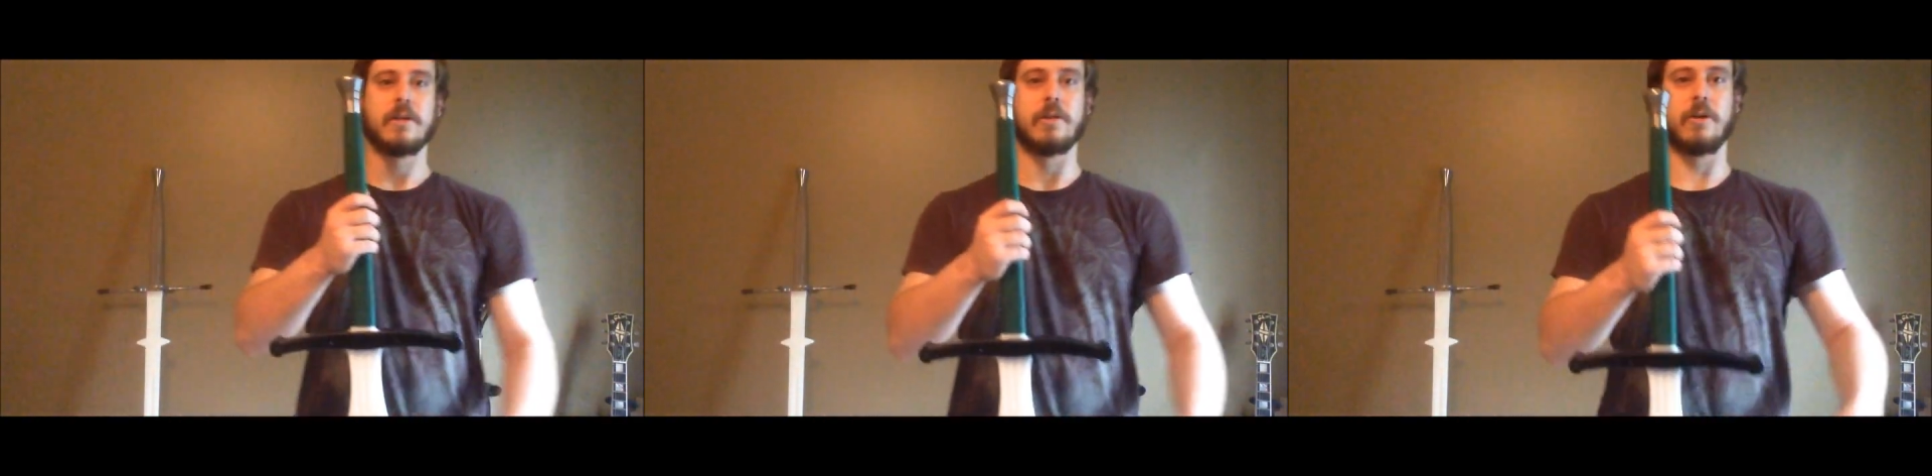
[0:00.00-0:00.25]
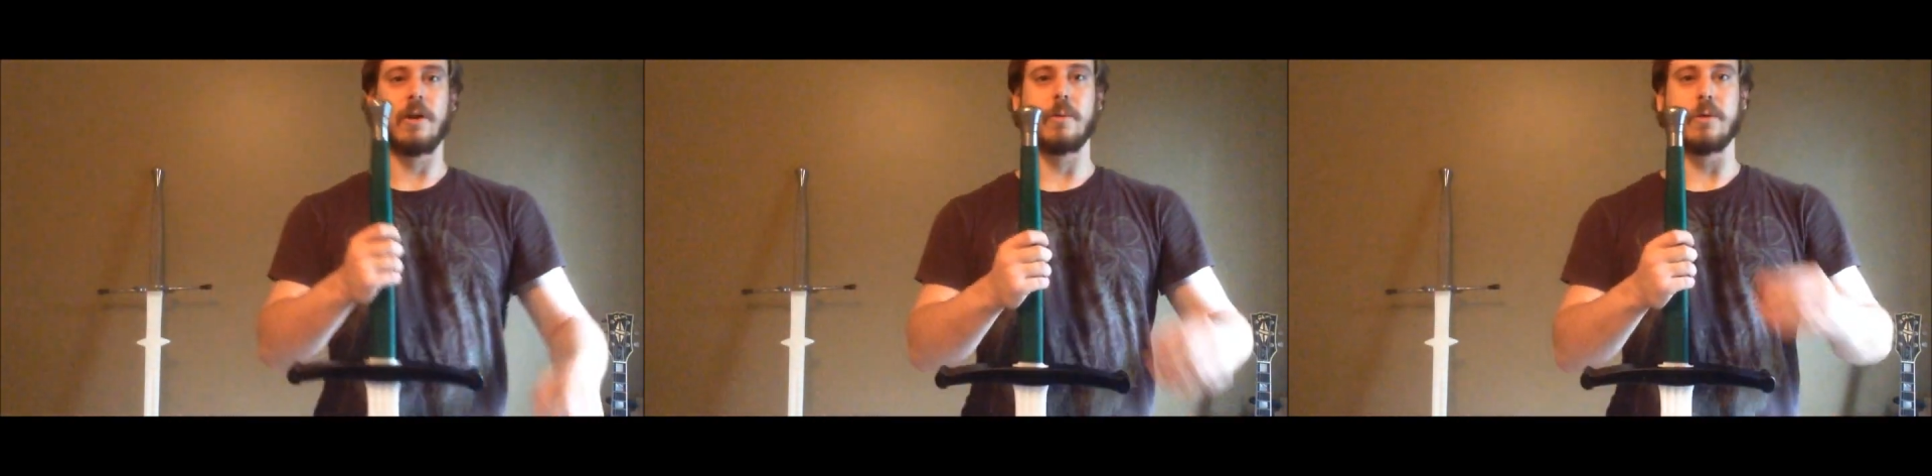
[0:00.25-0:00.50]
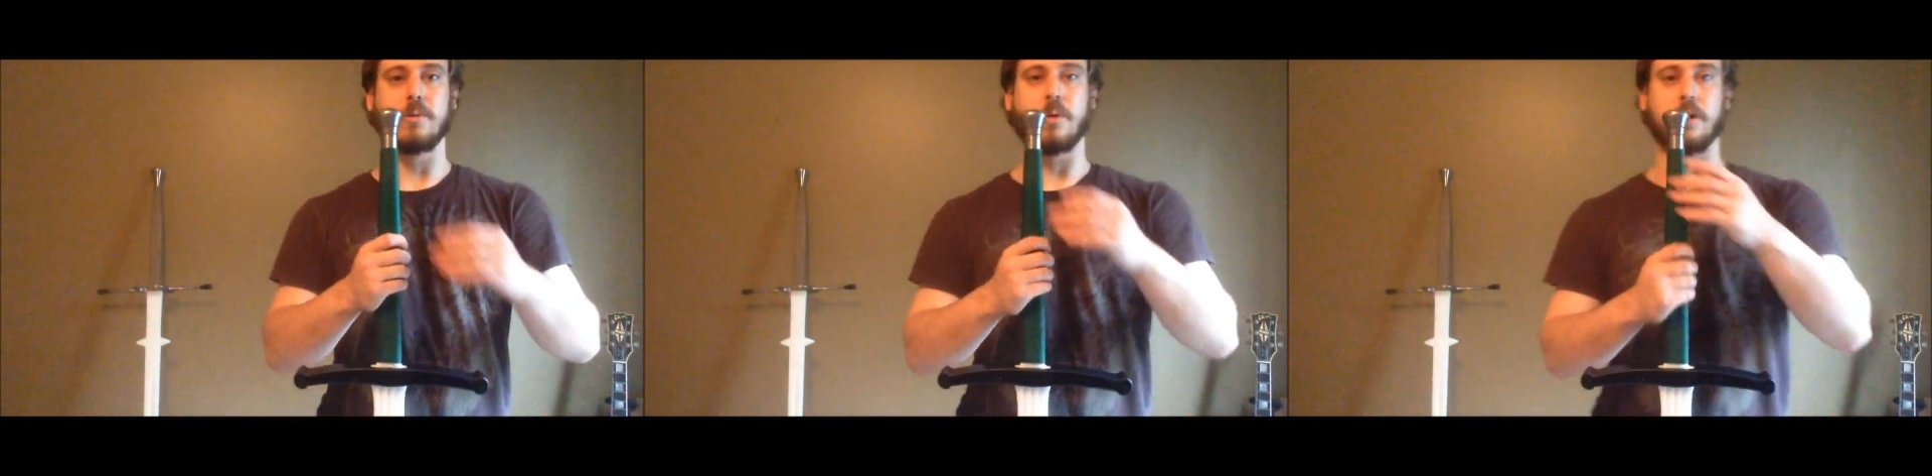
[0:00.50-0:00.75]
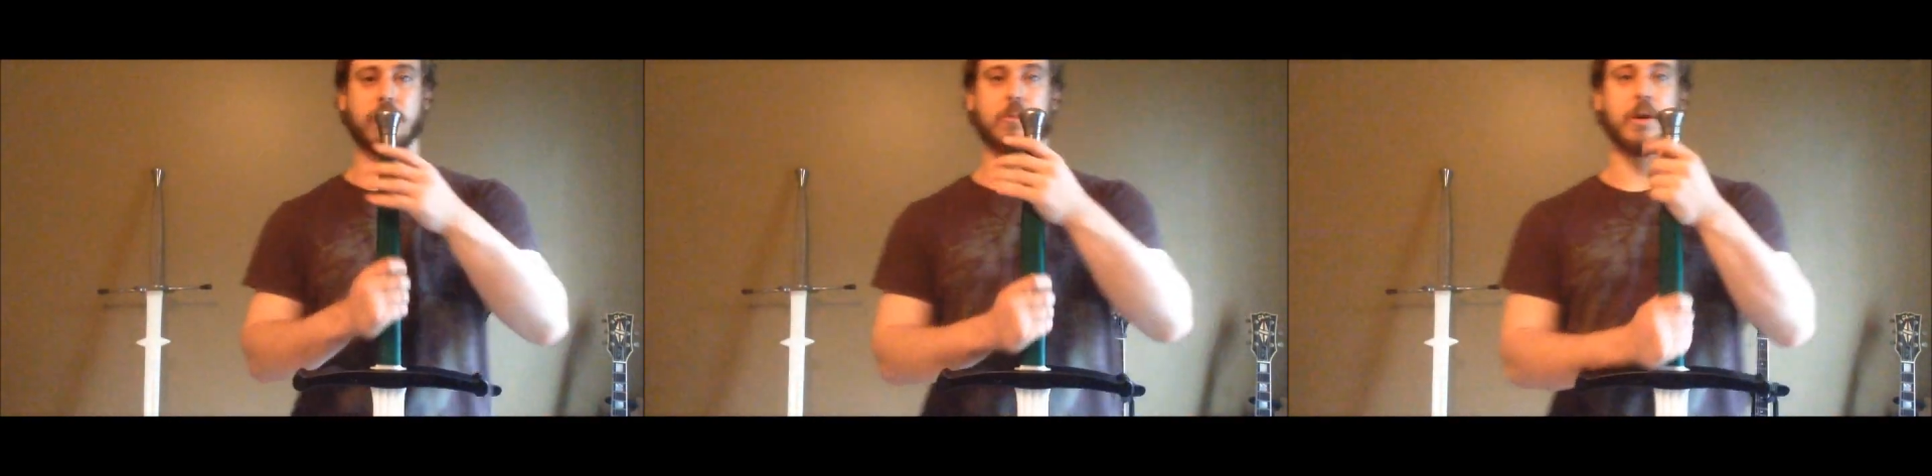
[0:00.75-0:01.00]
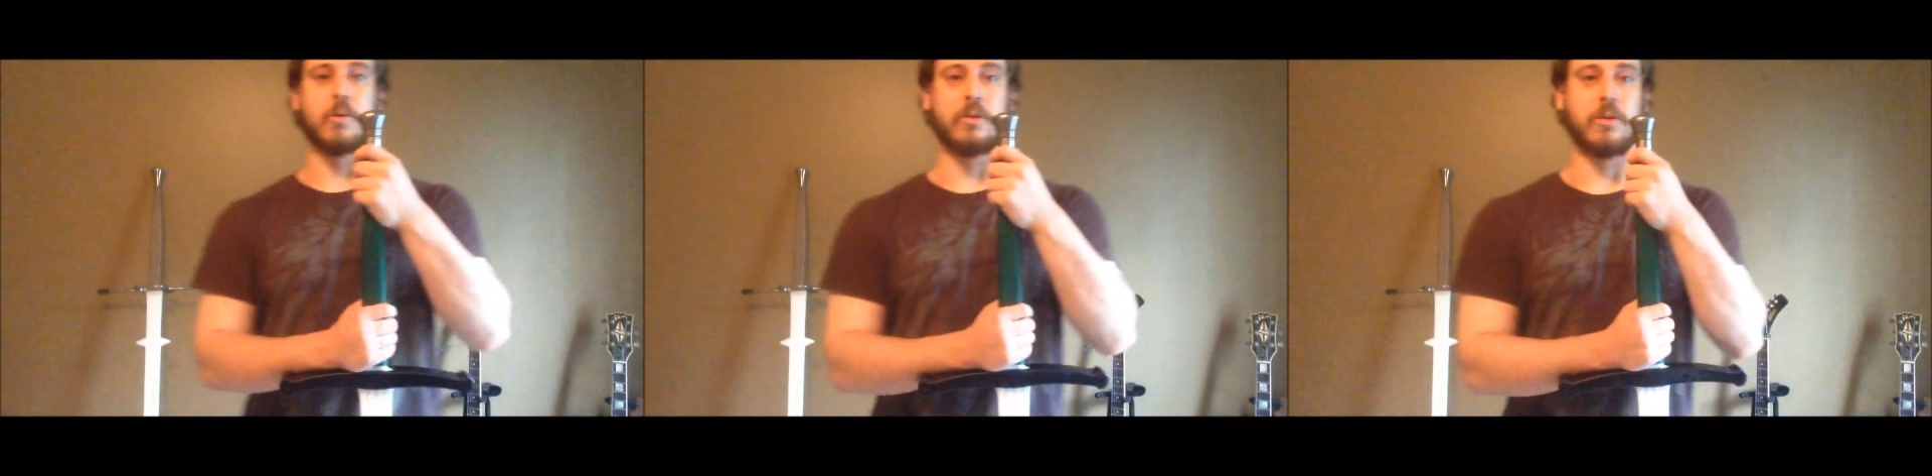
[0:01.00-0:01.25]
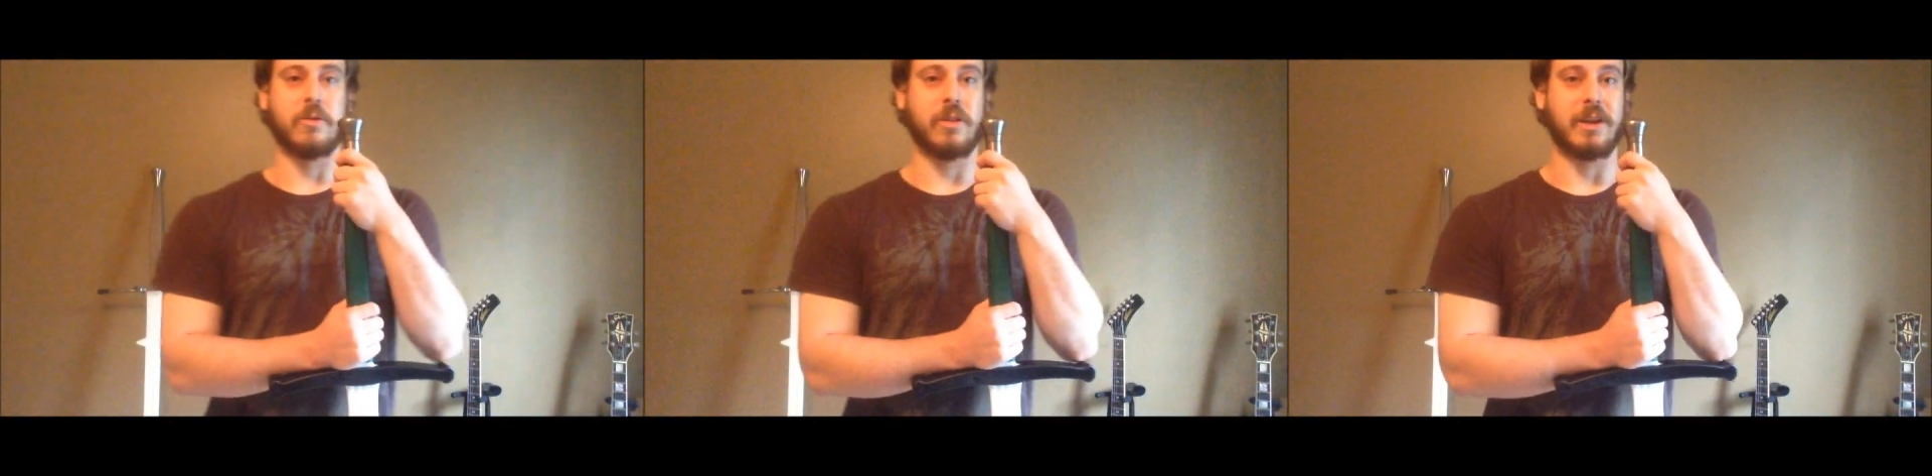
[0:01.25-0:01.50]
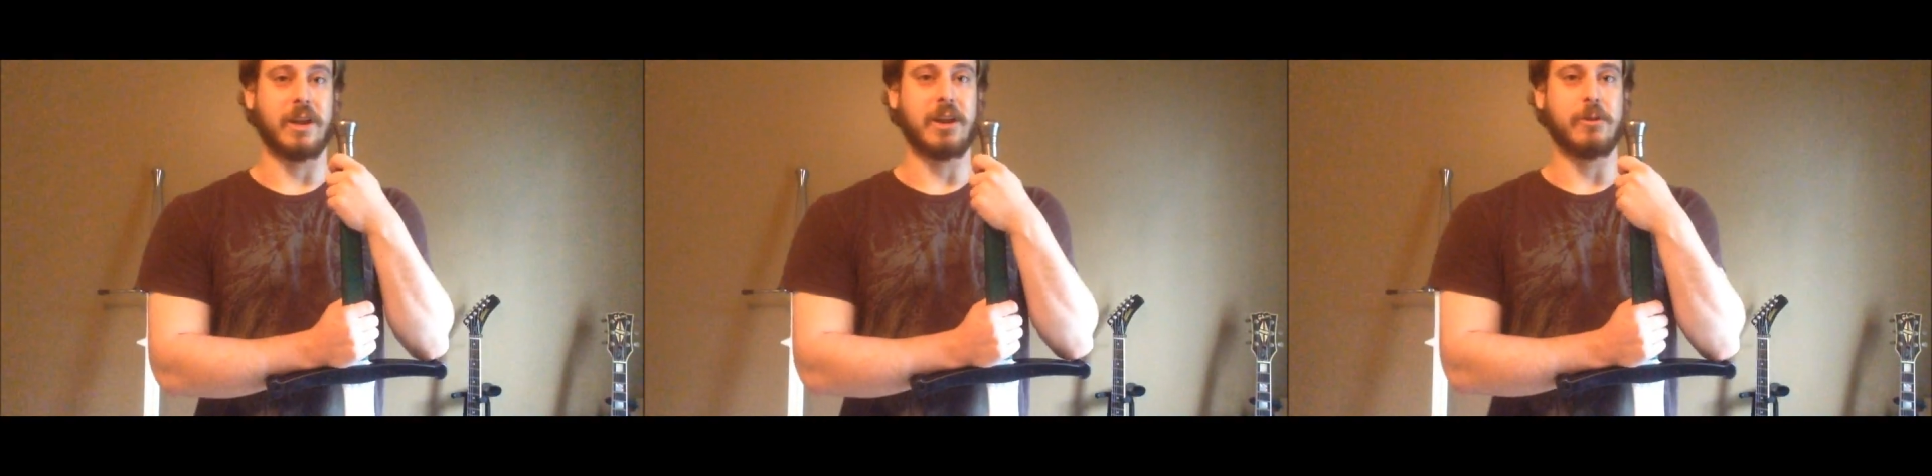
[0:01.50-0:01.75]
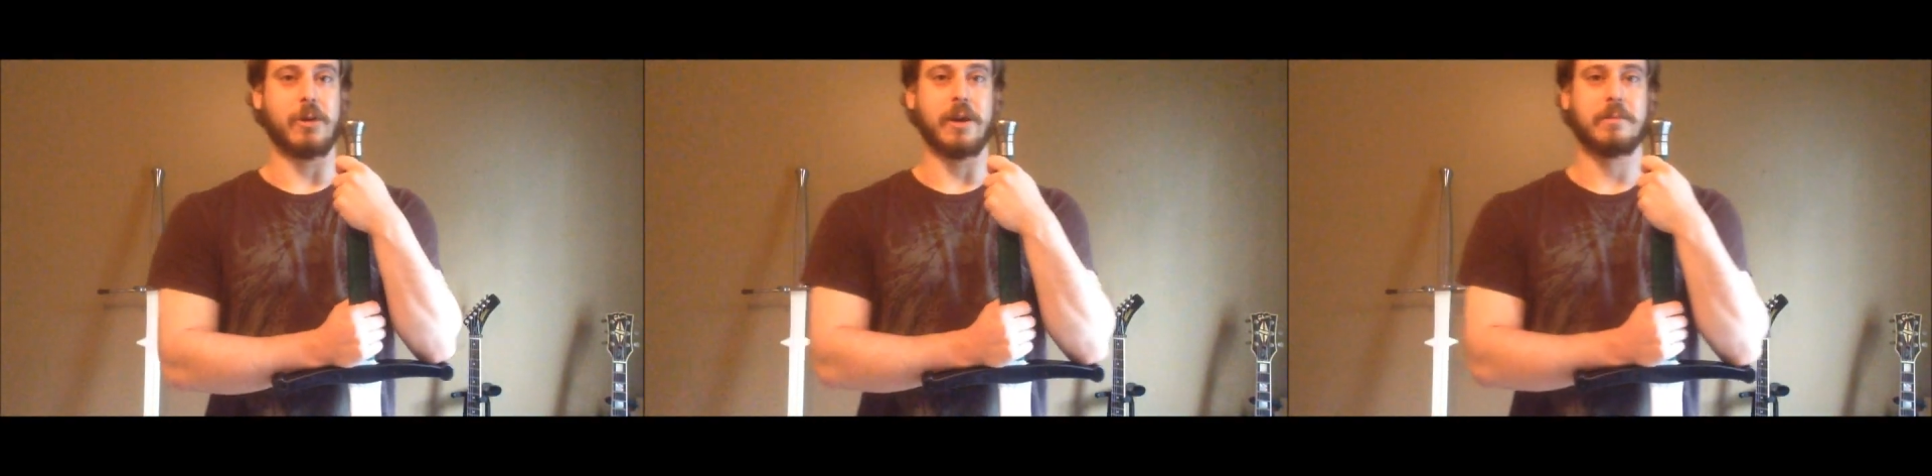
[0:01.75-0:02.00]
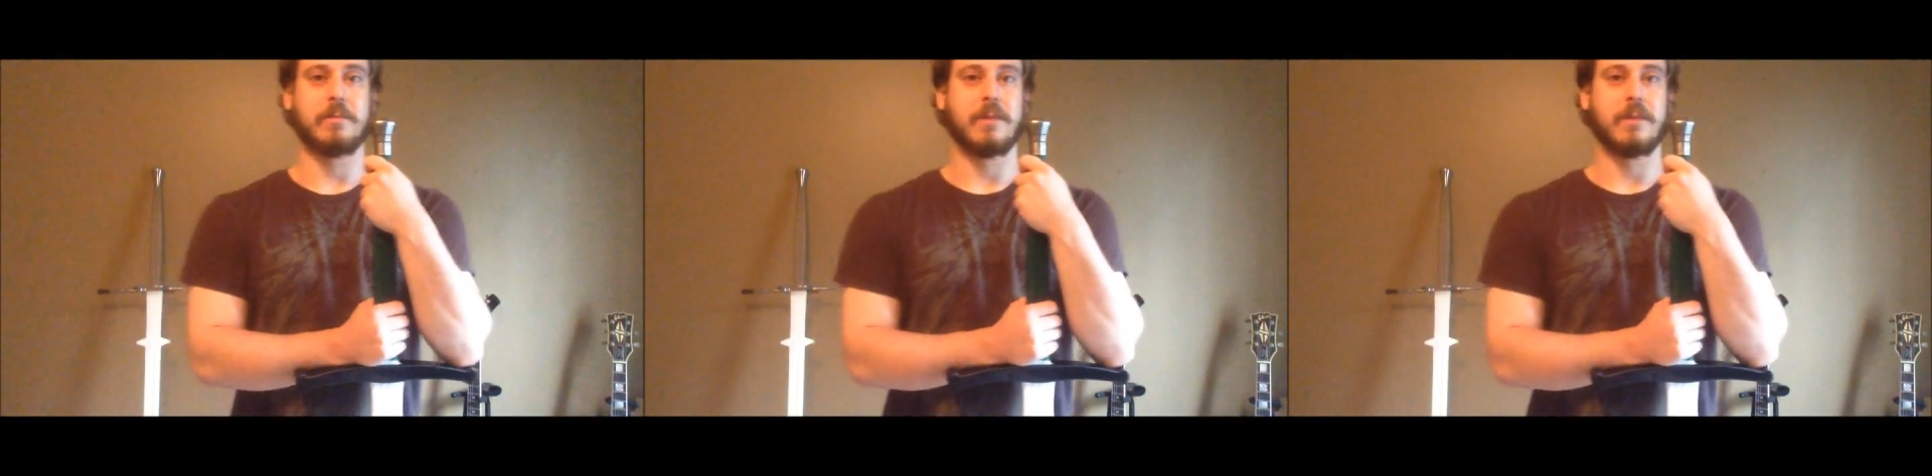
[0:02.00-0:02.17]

though I wouldn't want to spar with this thing anyway.